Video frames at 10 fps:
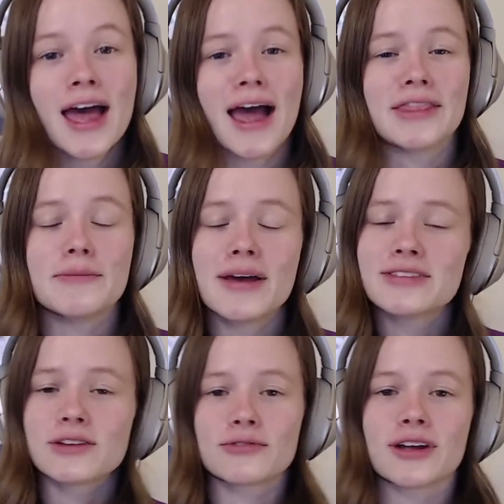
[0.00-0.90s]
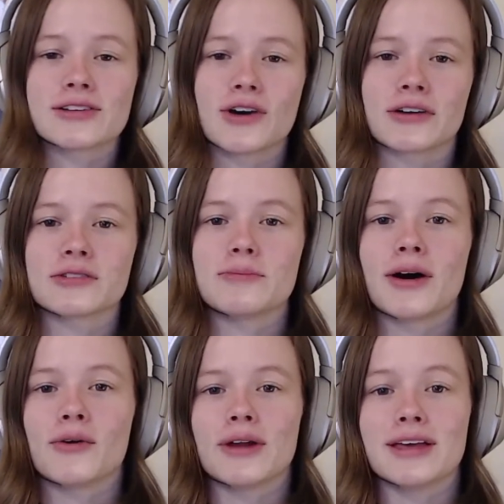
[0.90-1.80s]
And the main stuff that it talks
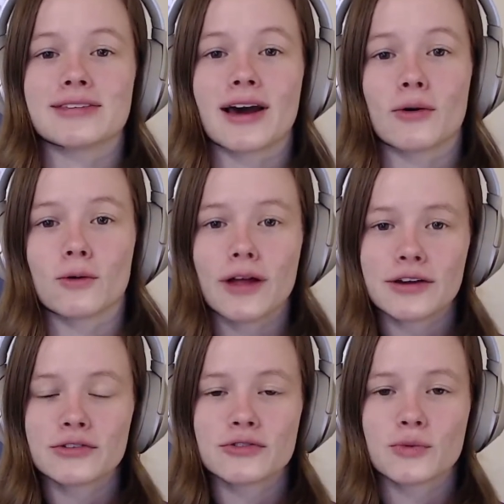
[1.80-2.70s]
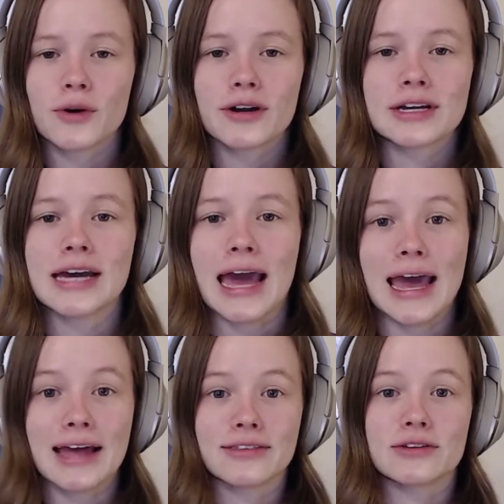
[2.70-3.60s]
about is how gliders work
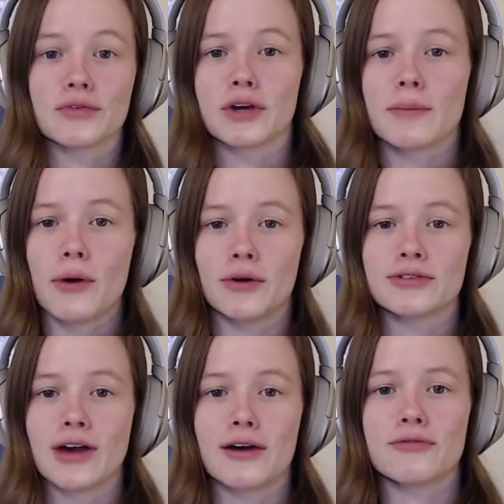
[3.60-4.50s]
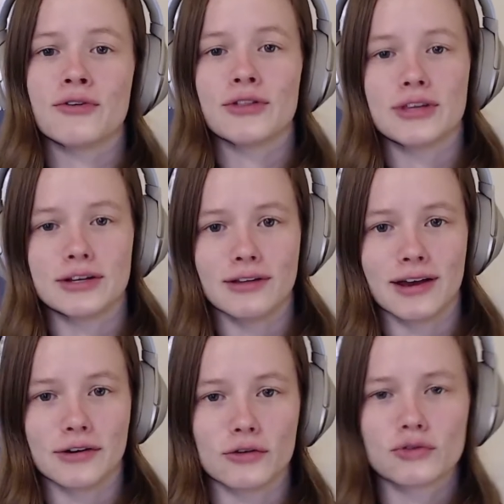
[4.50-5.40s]
and the different components of the
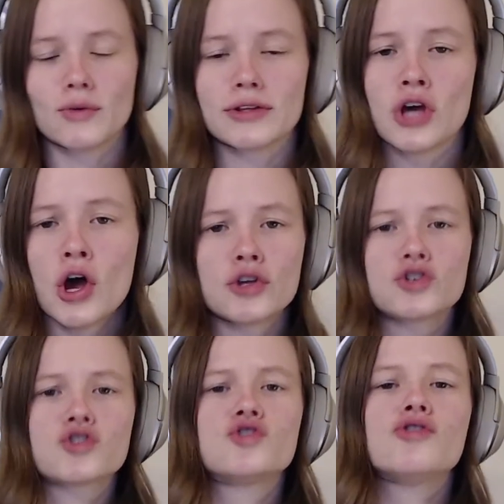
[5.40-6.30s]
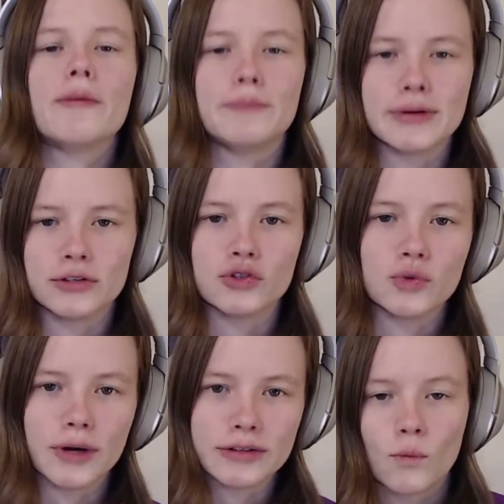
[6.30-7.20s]
glider. So let's just jump into
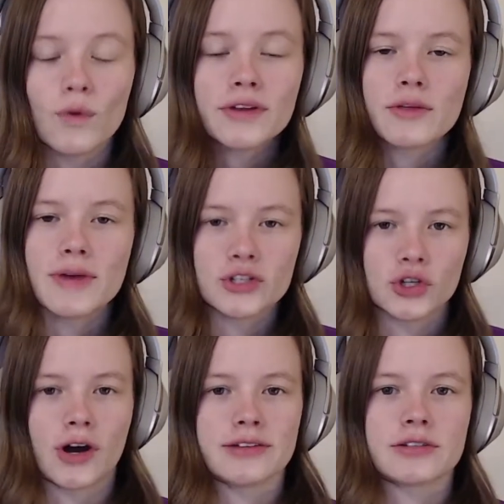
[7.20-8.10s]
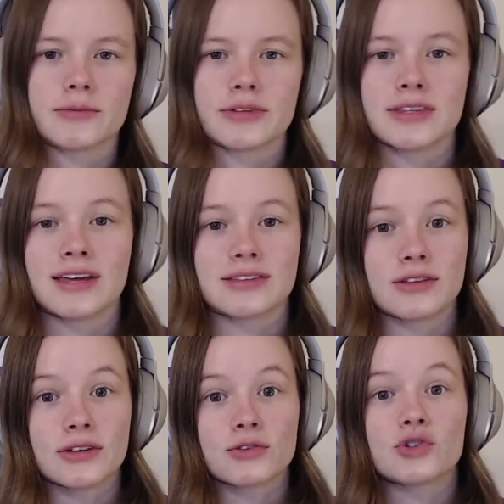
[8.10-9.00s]
it. One of the major concepts that
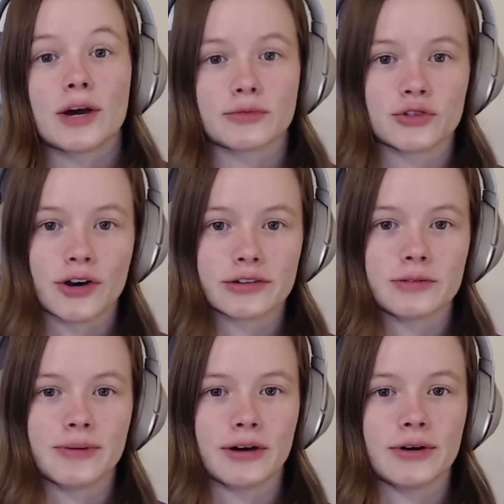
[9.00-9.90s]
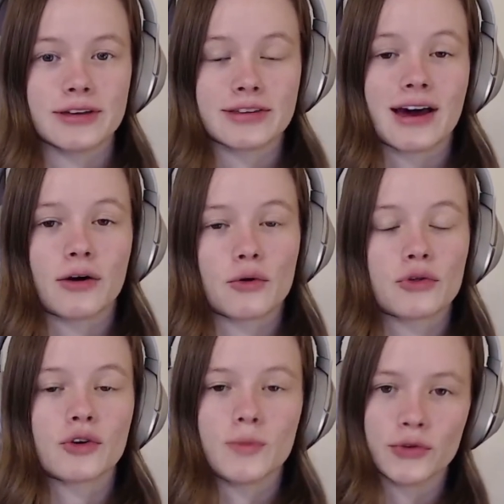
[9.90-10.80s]
this chapter talks about is how
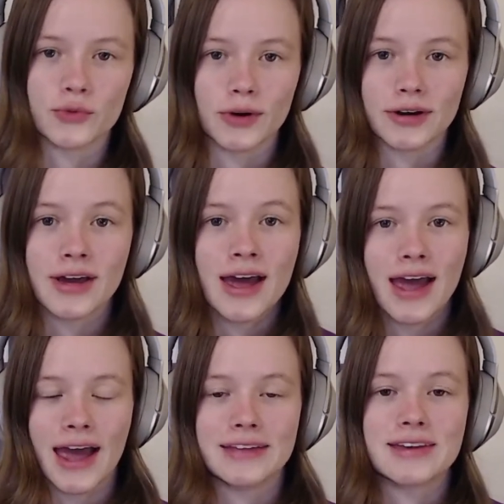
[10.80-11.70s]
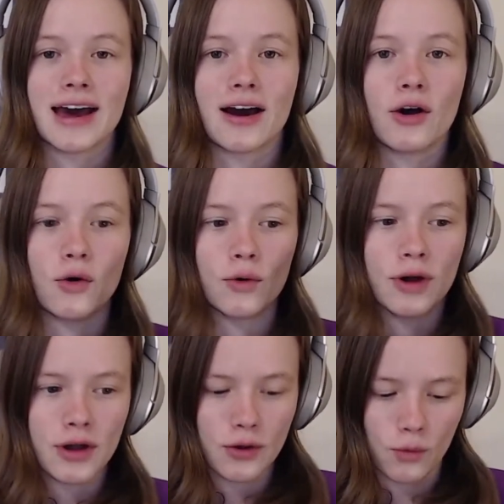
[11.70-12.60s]
thermals work and how
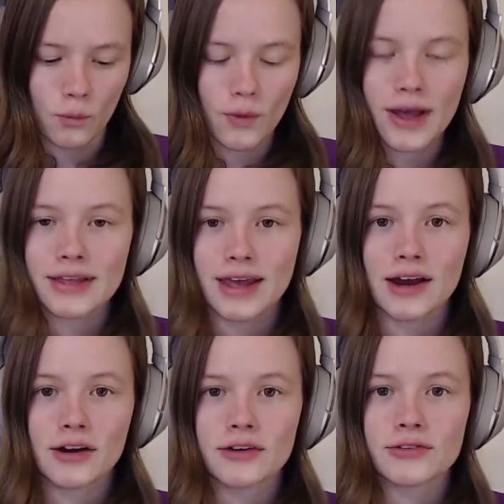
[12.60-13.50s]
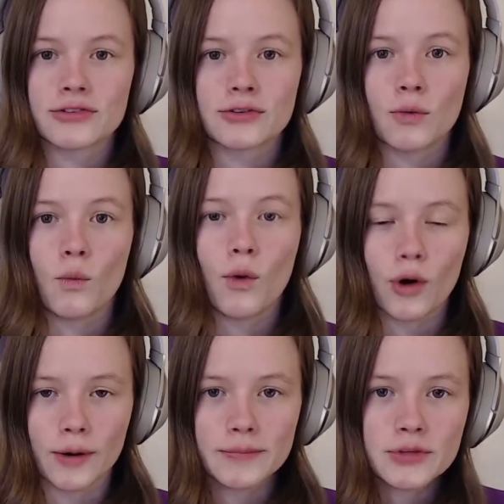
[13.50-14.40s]
when air is
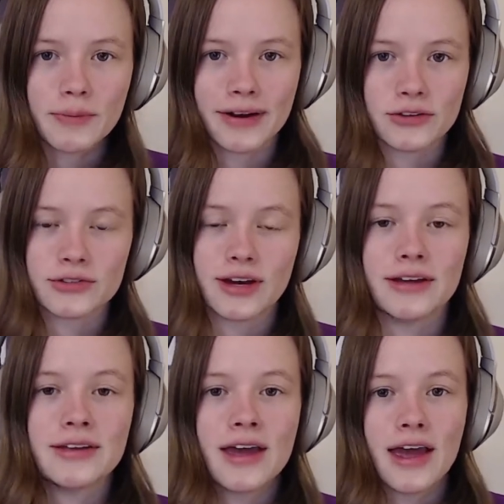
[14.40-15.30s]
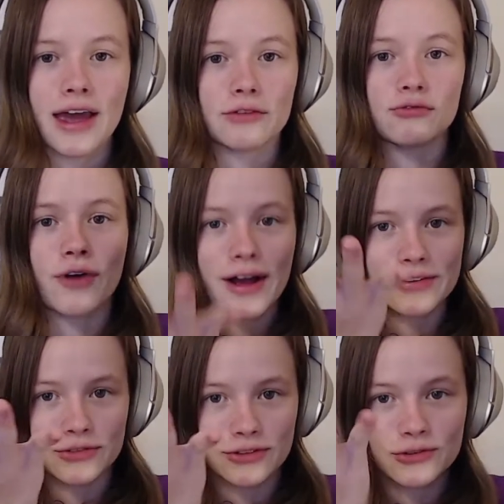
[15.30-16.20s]
warmed by the sun, it
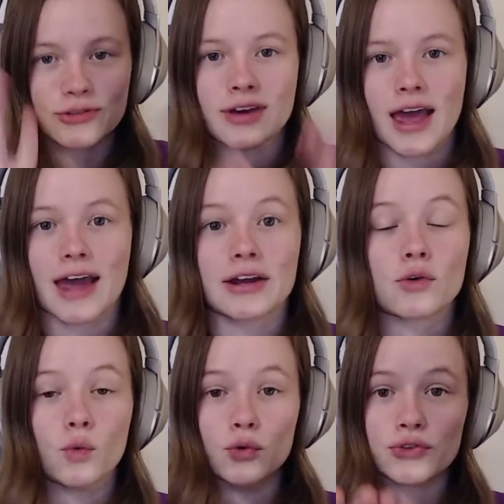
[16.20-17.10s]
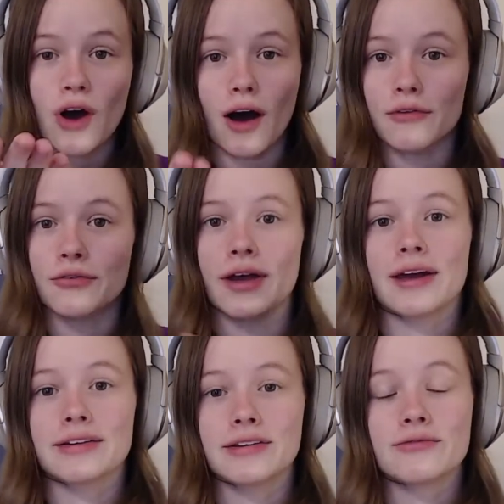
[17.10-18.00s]
rises and it cools off.
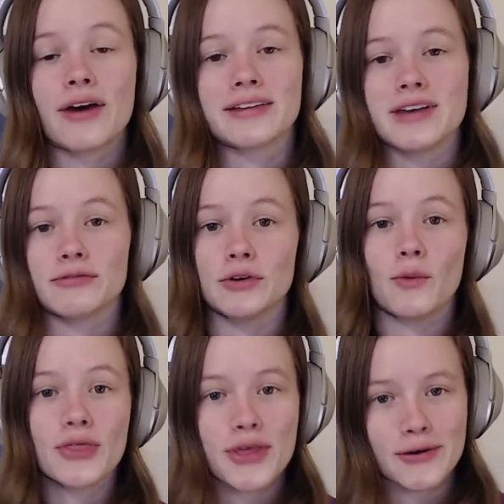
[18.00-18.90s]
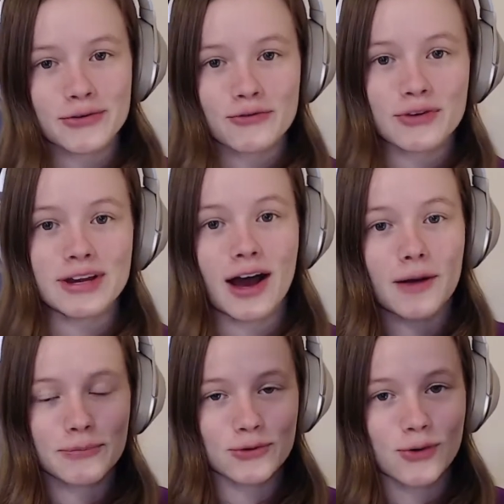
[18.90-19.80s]
And in fact, every 1,000 feet
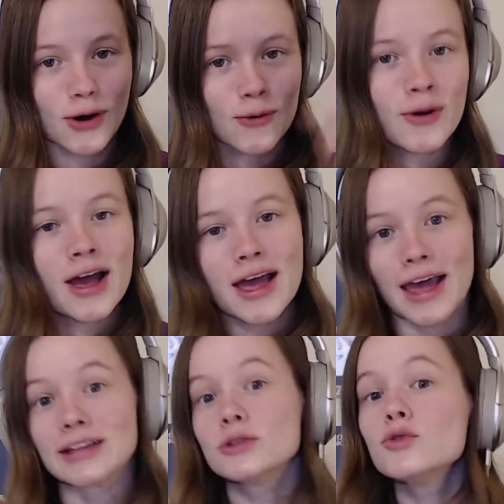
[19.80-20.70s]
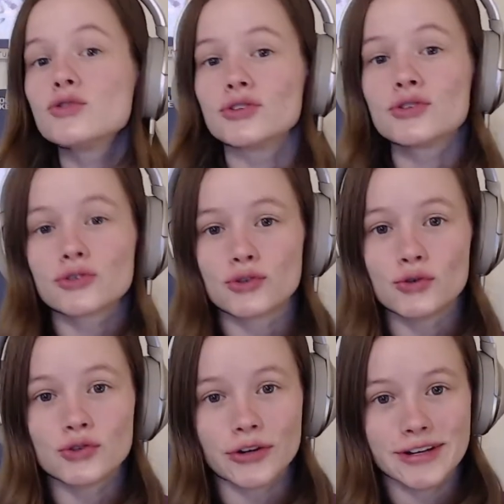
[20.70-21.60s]
up you go, it loses 2
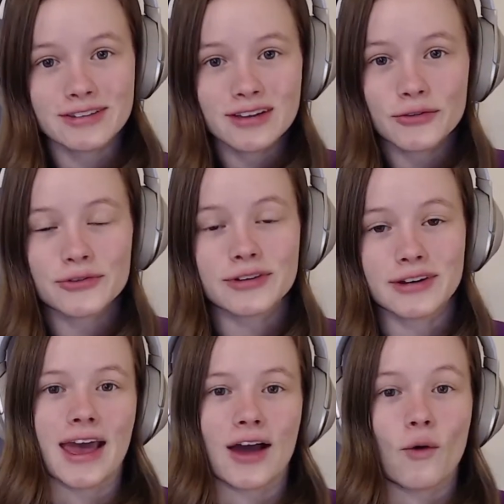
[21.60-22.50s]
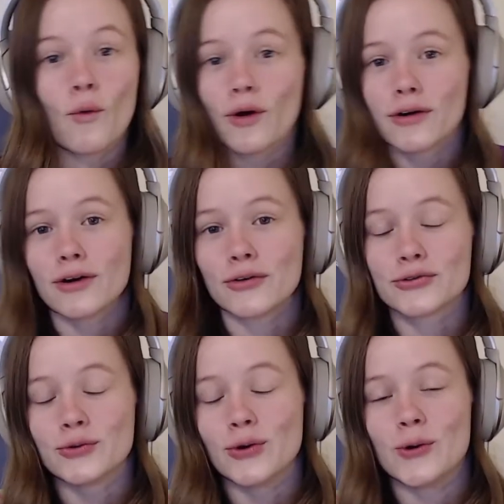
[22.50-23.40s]
degrees Celsius, or
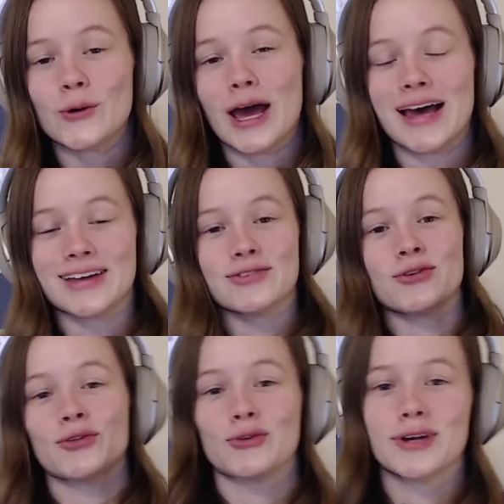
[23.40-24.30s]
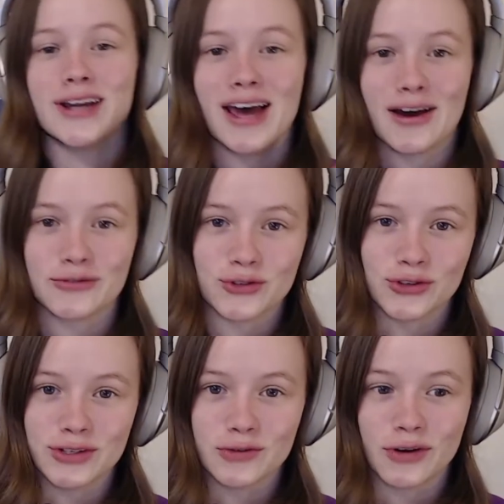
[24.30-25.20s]
also known as 3.5
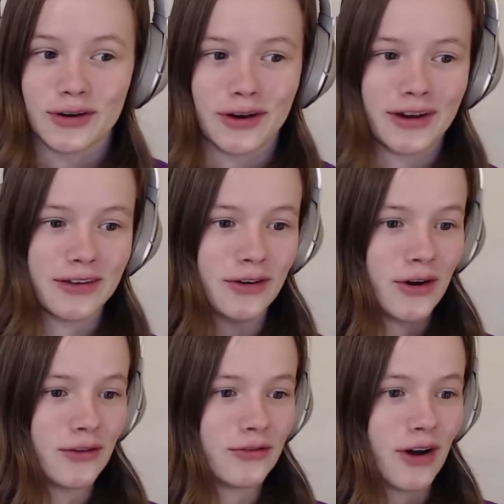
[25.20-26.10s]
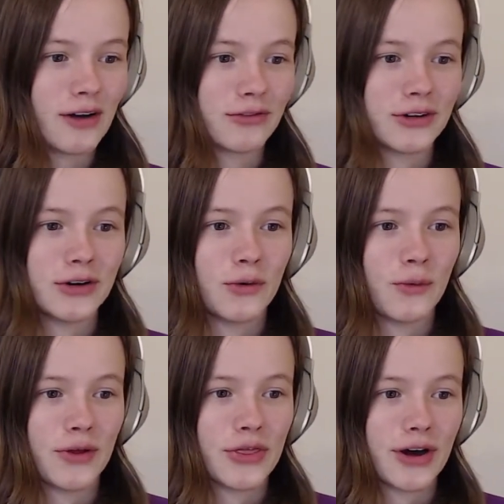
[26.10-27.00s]
degrees Fahrenheit for every
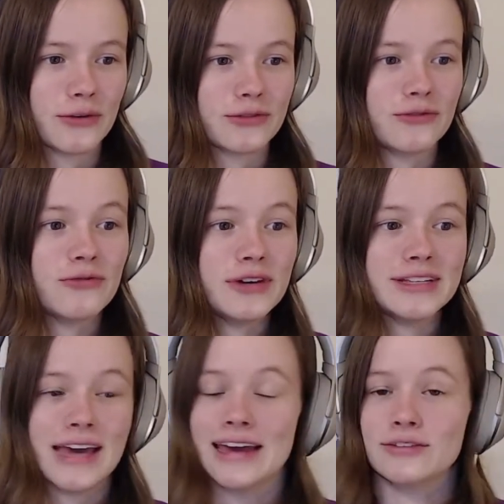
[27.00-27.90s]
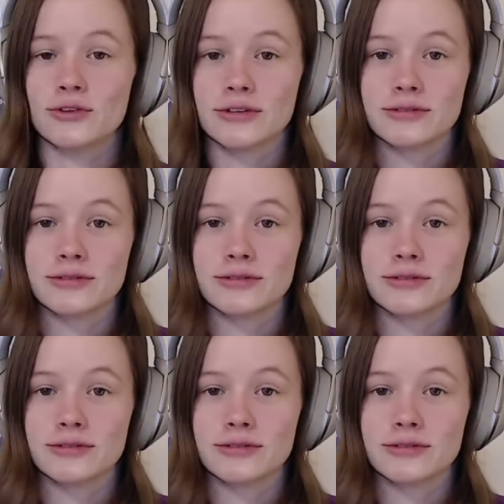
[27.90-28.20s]
1,000 feet gained.